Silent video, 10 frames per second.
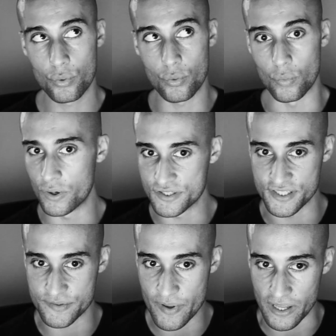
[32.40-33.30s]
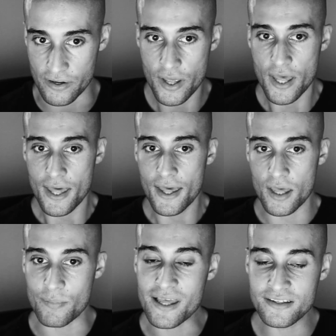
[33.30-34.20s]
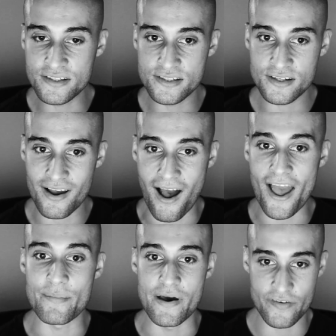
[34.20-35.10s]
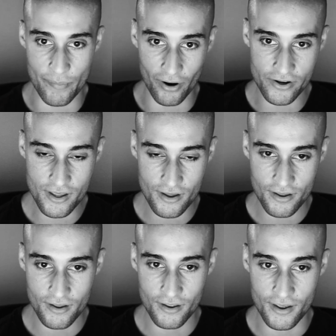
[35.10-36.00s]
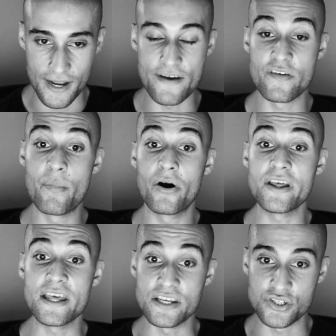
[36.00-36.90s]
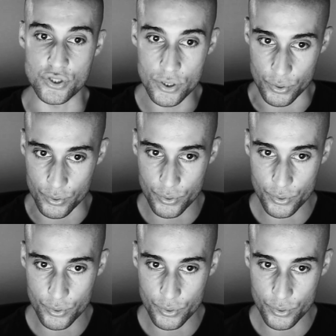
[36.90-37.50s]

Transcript: What does this mean? It means I am everybody and everybody is you.